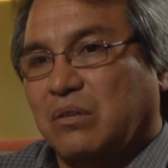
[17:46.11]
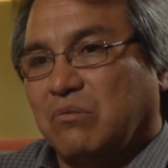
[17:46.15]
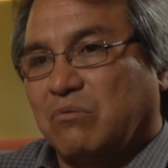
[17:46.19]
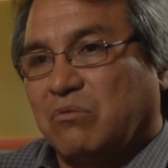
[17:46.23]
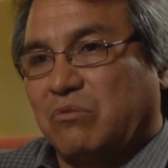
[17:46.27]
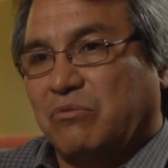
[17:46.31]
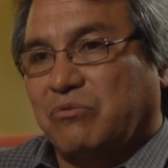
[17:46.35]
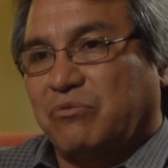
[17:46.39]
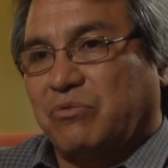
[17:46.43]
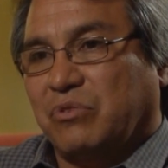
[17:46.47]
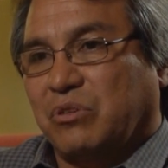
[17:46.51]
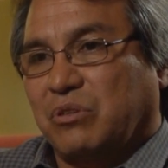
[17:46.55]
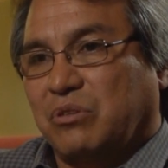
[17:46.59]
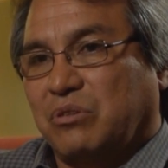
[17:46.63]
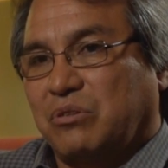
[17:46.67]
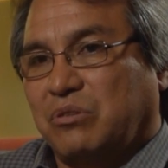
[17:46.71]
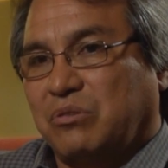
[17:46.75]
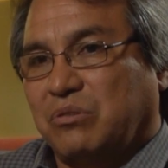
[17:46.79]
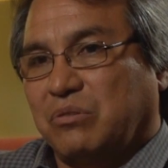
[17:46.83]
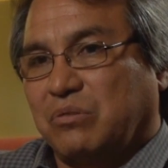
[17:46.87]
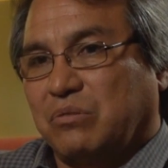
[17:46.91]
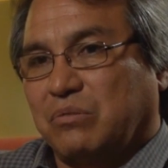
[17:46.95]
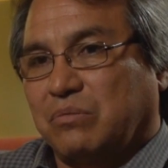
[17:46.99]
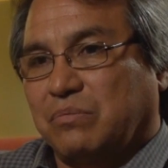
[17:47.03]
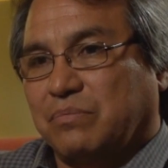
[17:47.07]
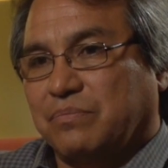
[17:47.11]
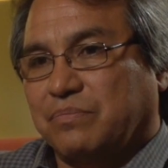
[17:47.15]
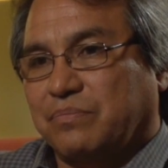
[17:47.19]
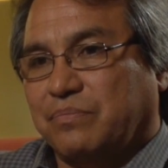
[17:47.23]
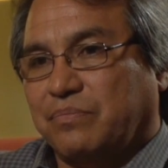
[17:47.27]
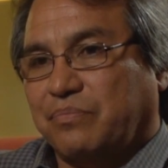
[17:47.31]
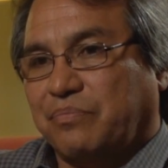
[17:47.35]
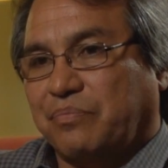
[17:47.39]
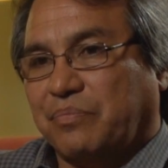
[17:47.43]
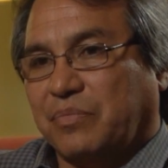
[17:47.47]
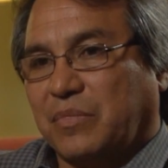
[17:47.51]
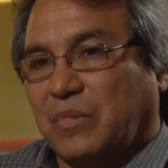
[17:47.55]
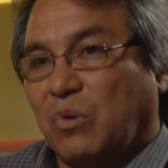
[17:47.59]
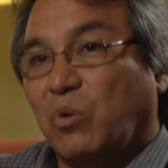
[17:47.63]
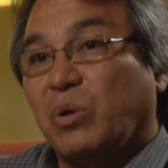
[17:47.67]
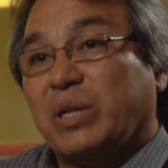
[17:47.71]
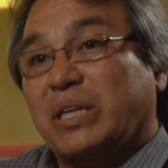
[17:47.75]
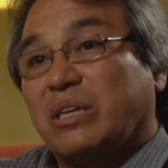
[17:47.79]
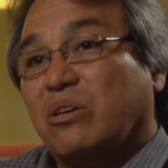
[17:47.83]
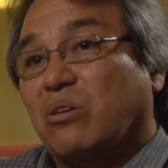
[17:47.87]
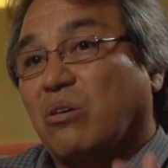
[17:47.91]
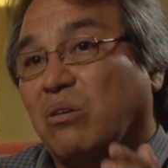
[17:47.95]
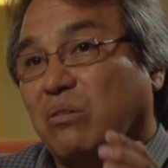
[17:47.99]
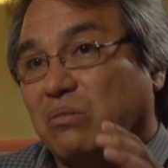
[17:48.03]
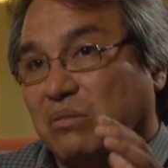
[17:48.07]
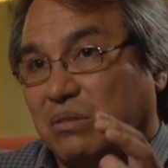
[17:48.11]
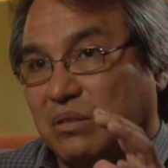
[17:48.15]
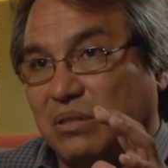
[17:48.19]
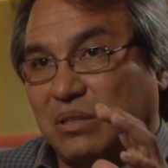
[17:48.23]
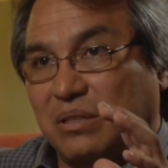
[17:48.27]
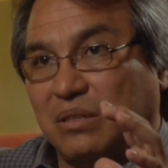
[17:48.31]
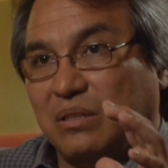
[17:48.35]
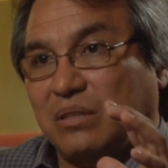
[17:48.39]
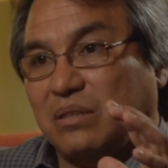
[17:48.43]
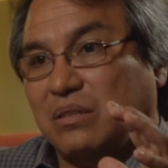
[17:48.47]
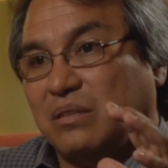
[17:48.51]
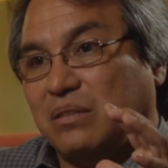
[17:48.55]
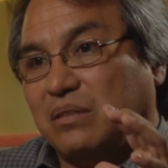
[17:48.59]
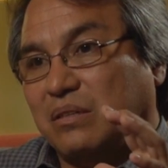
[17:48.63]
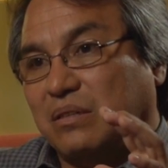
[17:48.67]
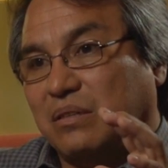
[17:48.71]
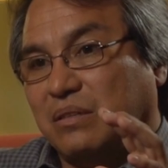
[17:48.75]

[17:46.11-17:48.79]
referred to what he called the